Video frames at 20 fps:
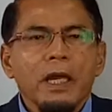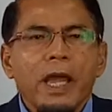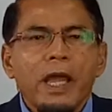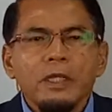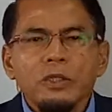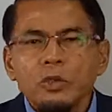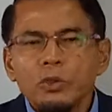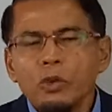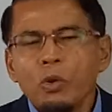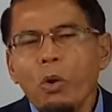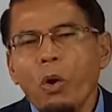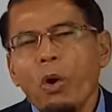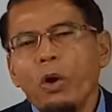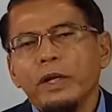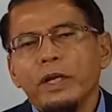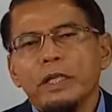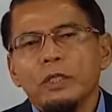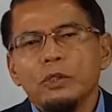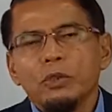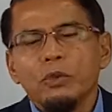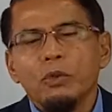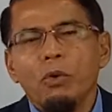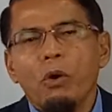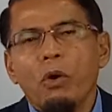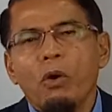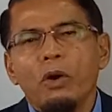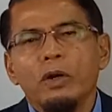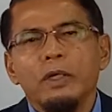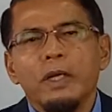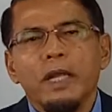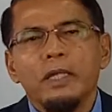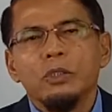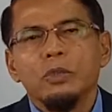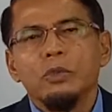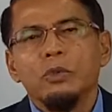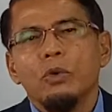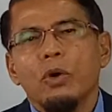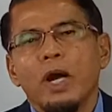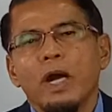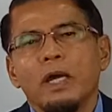And so on and so on and
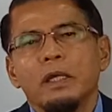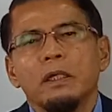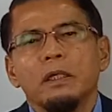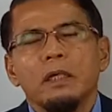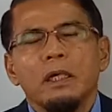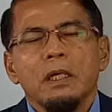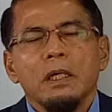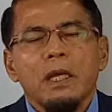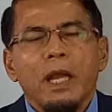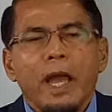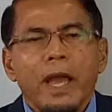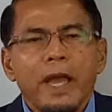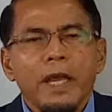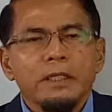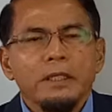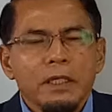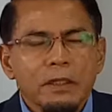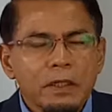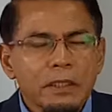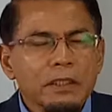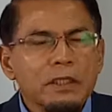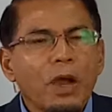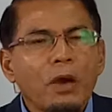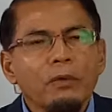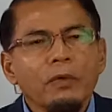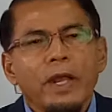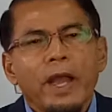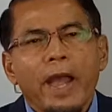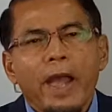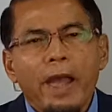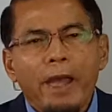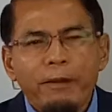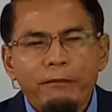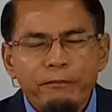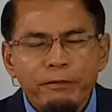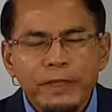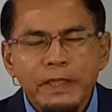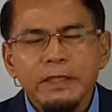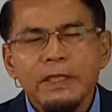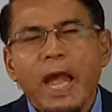so on. As a result,
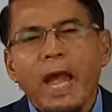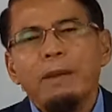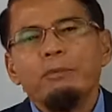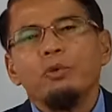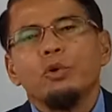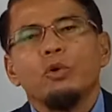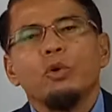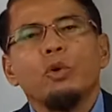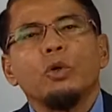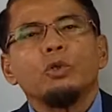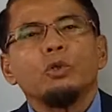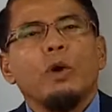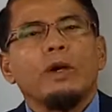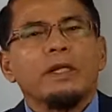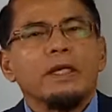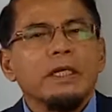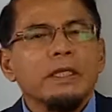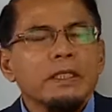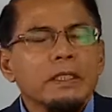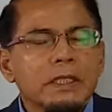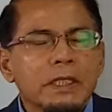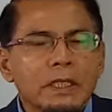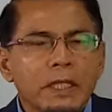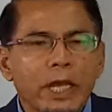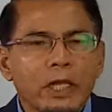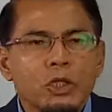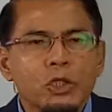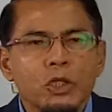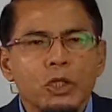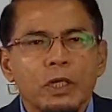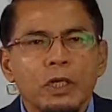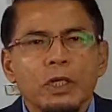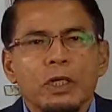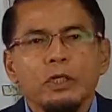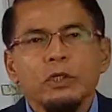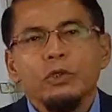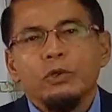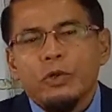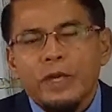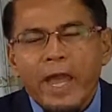every time you go to a religious lecture,
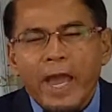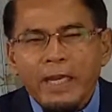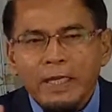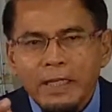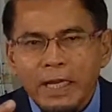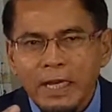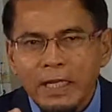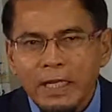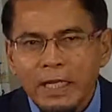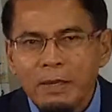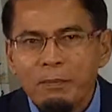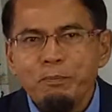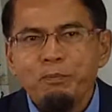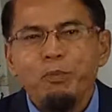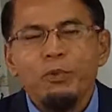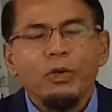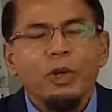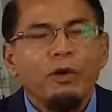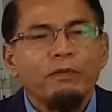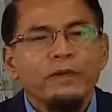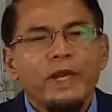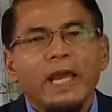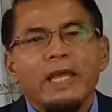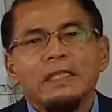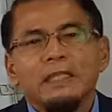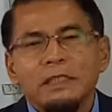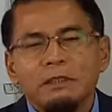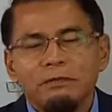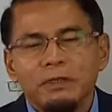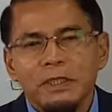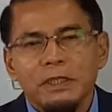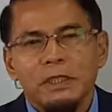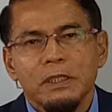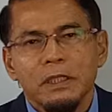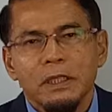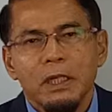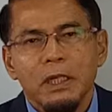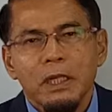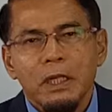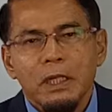you get that input of
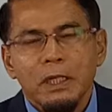negativity.